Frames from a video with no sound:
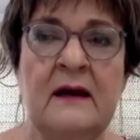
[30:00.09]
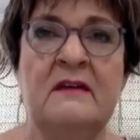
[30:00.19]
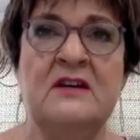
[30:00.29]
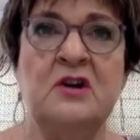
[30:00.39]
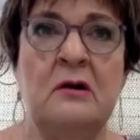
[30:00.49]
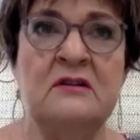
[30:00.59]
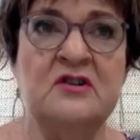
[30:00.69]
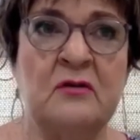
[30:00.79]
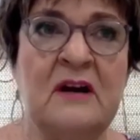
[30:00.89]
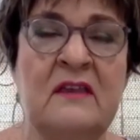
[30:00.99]
They showed a
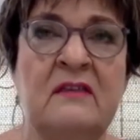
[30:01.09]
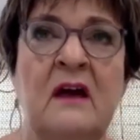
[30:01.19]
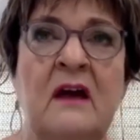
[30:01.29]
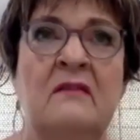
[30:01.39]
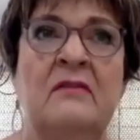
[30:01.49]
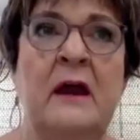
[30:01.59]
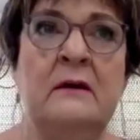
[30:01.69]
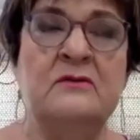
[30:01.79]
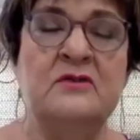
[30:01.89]
strength. They